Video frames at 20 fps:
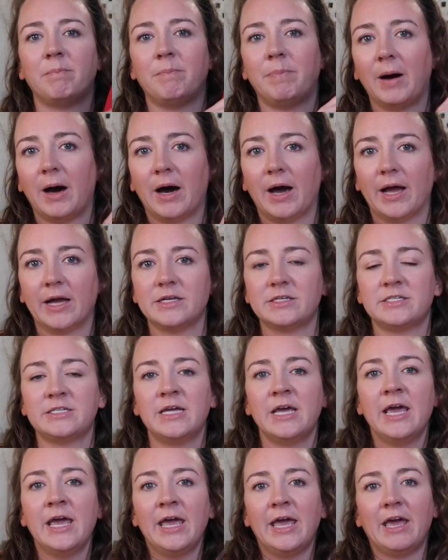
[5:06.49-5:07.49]
But
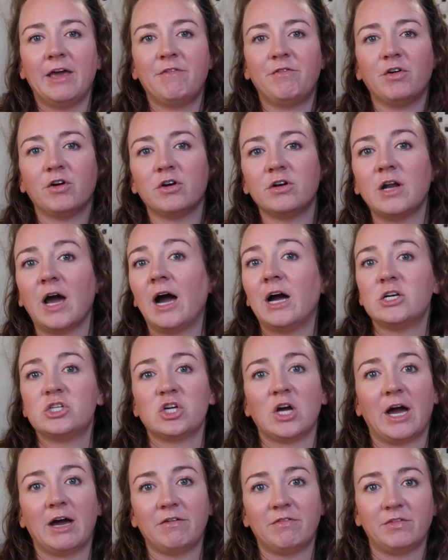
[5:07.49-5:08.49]
if you're not
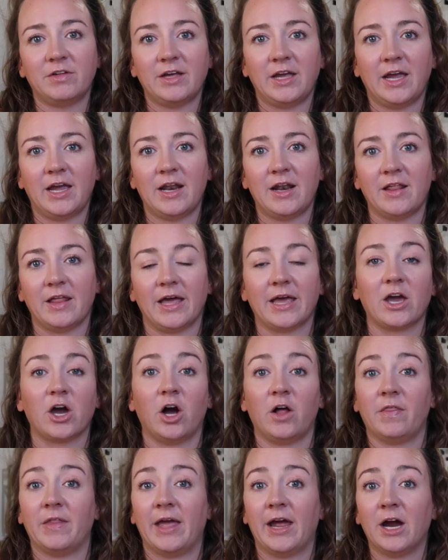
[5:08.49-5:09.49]
traveling like
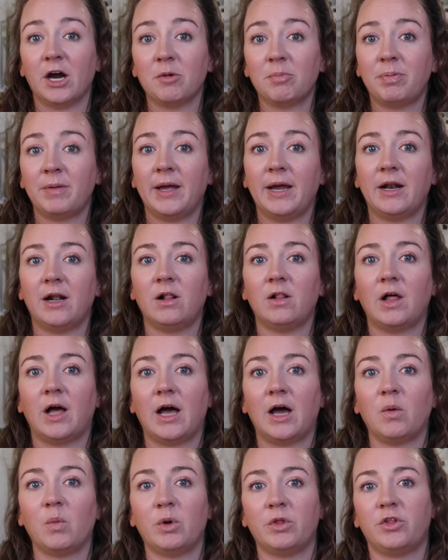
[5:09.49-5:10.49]
on the airplane a
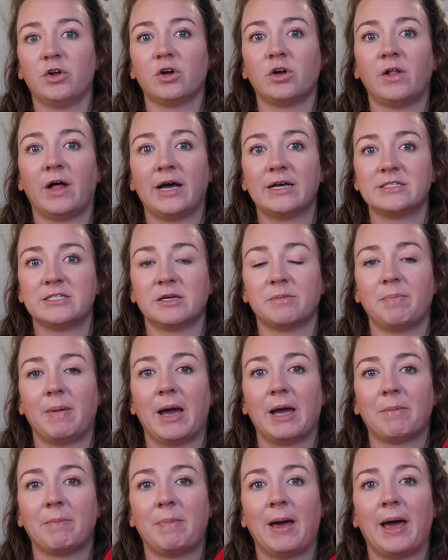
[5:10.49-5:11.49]
lot with your classic
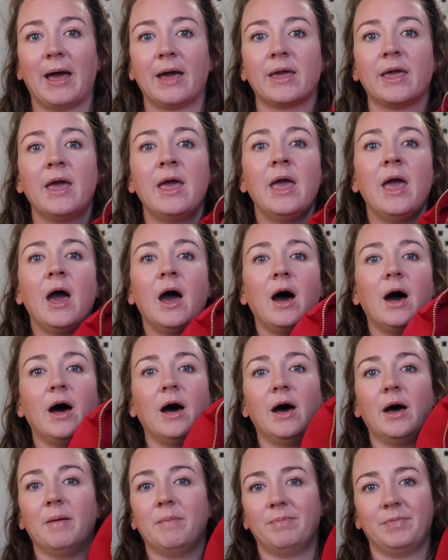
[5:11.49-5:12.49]
backpack,
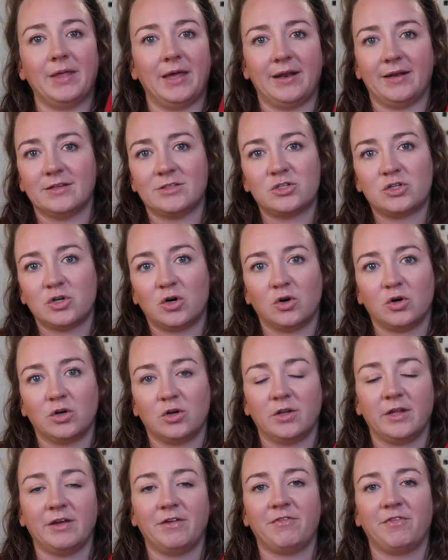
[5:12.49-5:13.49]
then it's
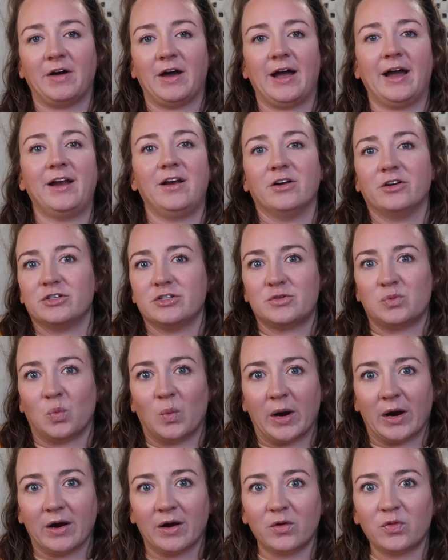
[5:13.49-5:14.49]
totally fine, or just
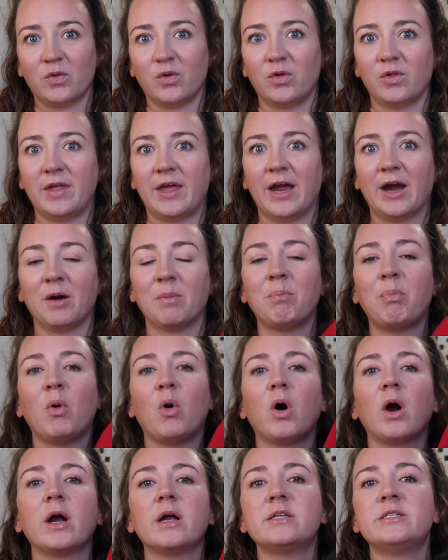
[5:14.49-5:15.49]
wear it through the
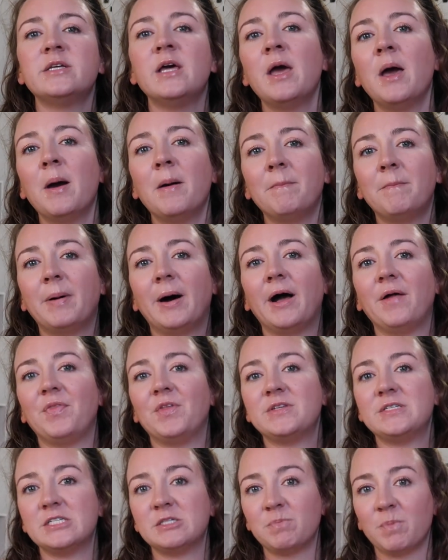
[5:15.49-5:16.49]
airport. But
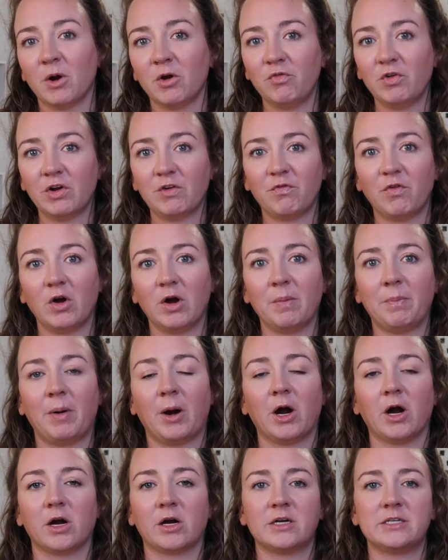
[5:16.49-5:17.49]
this is perfect for a
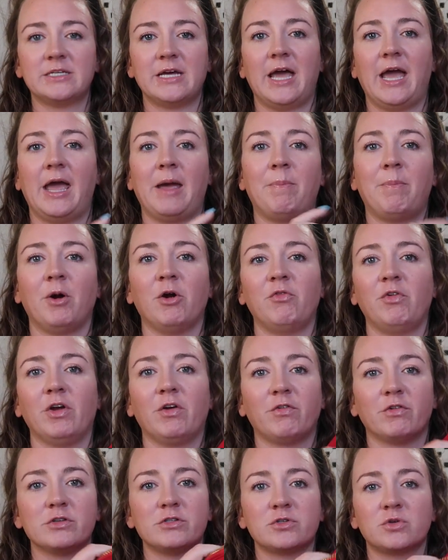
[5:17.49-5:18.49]
park day,
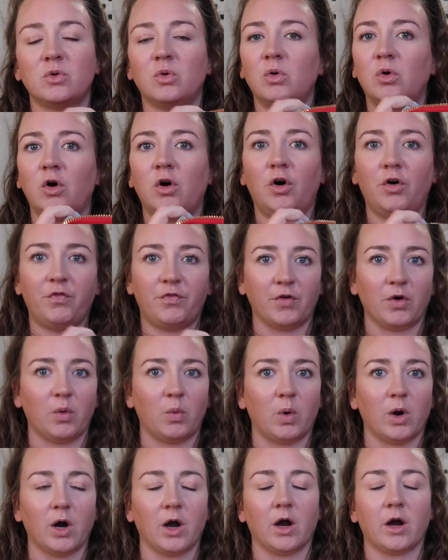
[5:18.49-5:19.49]
perfect for school, for
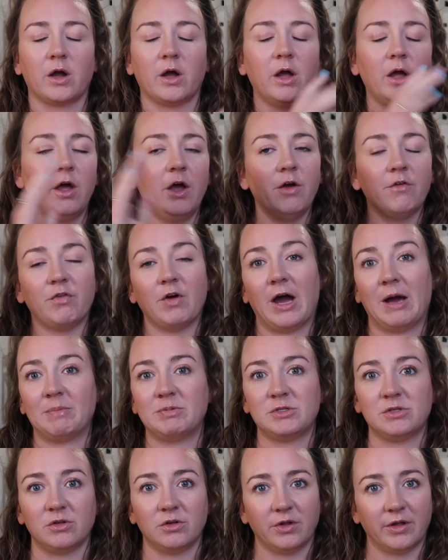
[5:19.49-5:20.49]
work, for
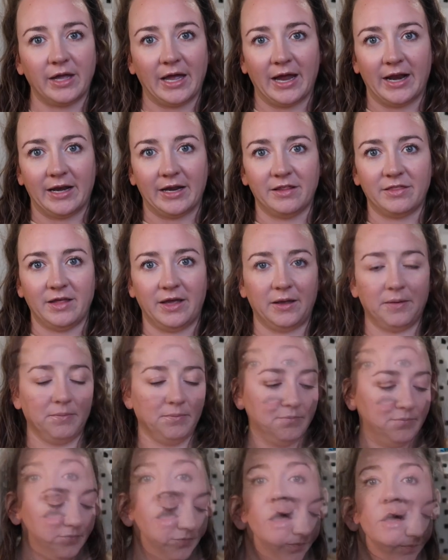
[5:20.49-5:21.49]
absolutely
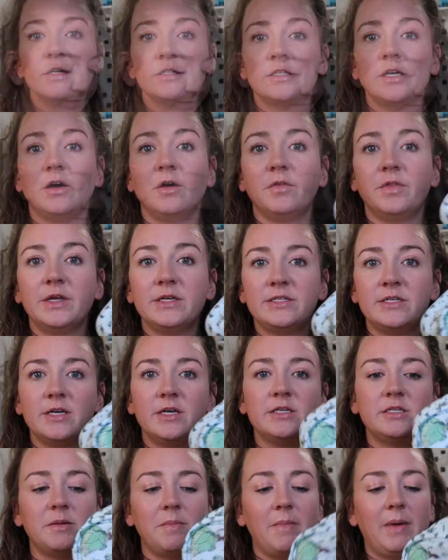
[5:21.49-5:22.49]
anything. So this
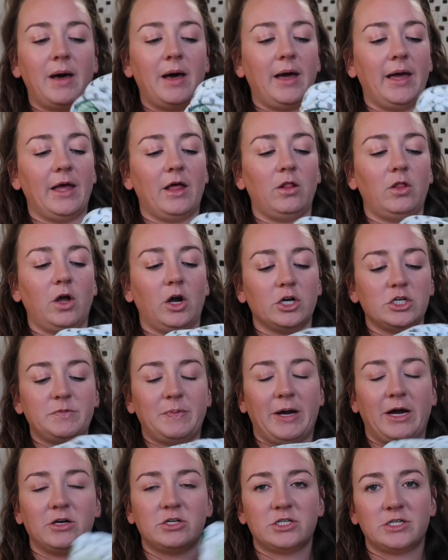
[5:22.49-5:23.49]
is my large
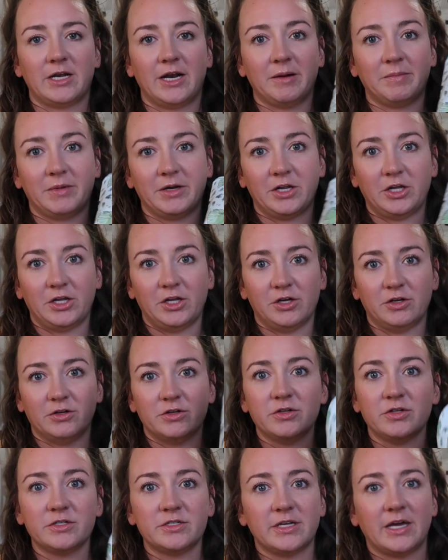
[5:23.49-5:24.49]
pouch that I'm going to
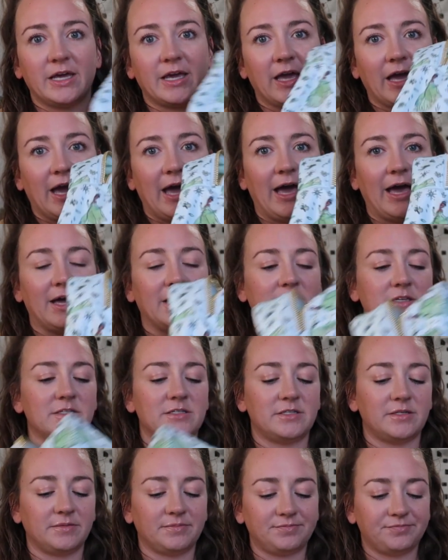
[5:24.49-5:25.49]
use like
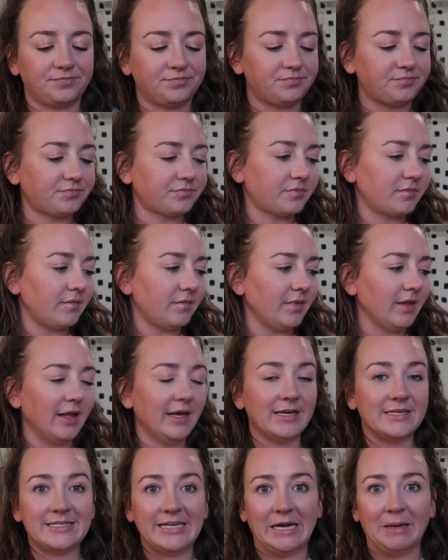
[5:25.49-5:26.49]
as
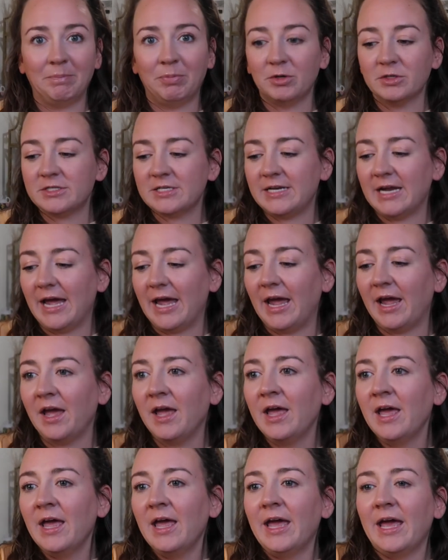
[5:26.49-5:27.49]
example
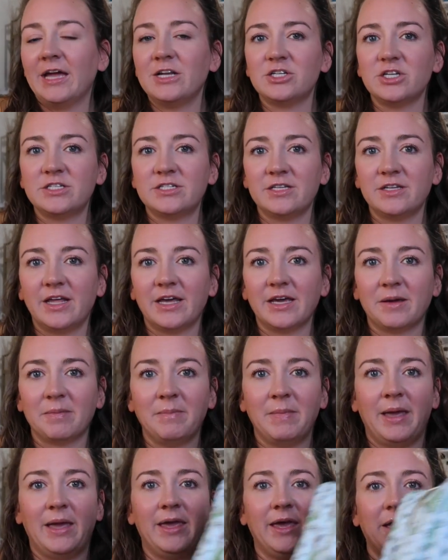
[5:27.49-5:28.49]
today. And just to like
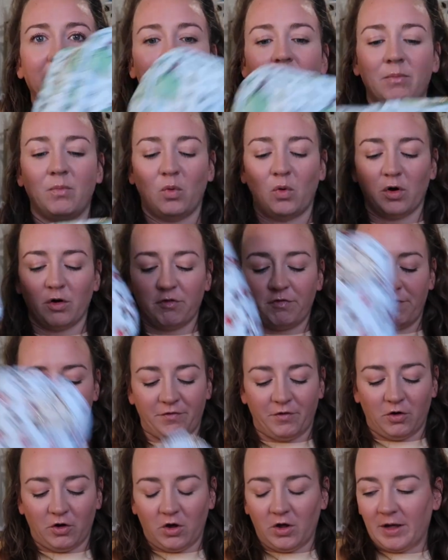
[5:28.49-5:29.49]
make it more
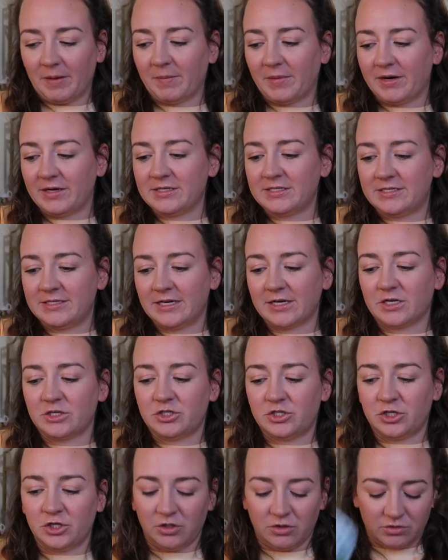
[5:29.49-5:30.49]
full, I'm going to stick
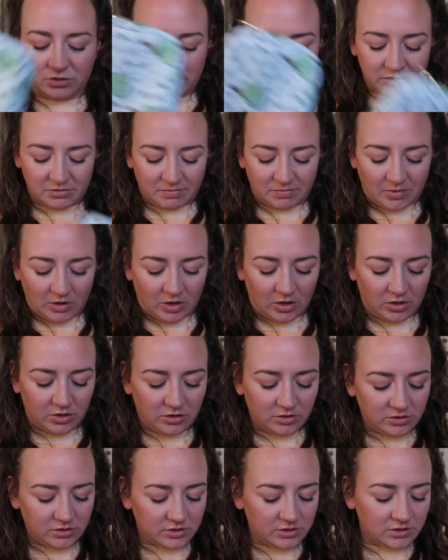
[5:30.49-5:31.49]
2
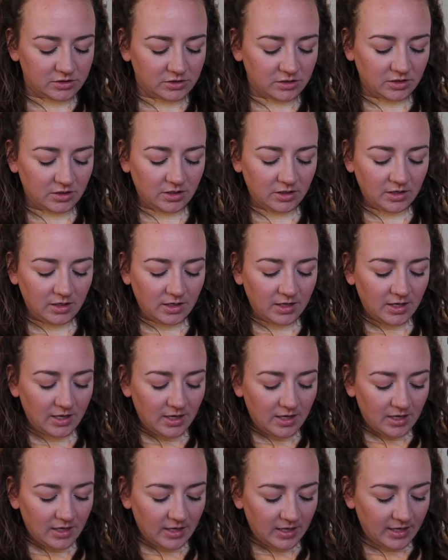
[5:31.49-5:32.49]
smalls
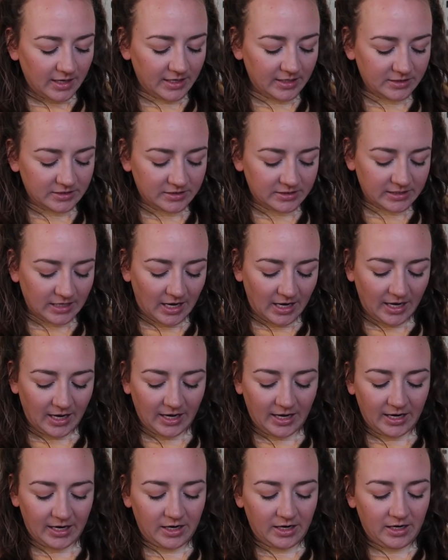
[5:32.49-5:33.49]

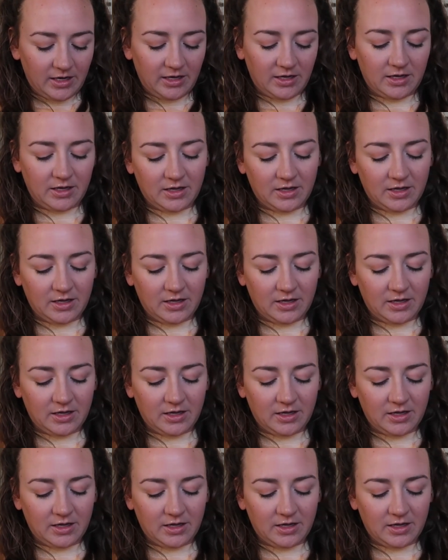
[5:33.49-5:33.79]
inside.